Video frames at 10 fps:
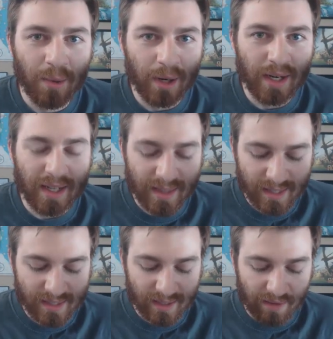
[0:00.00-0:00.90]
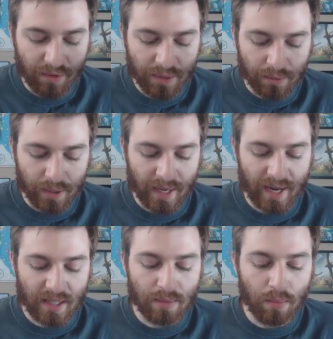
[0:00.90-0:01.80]
we're gonna get this to level three,
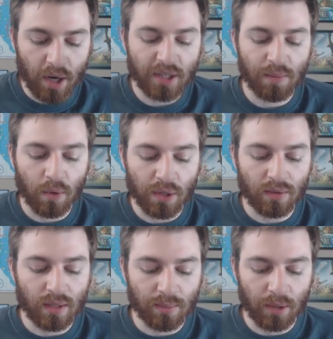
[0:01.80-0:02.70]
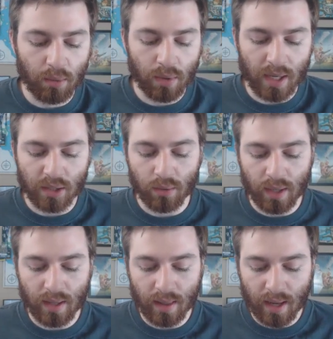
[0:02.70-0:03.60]
and it's much more usable when I do
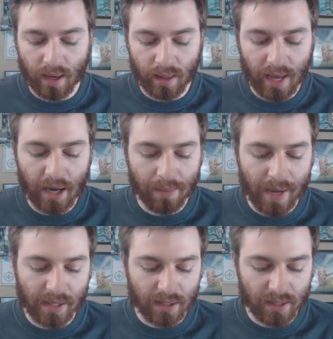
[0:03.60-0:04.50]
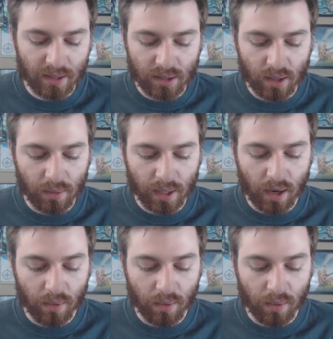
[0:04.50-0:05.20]
it in uh, ladder matches there. So there we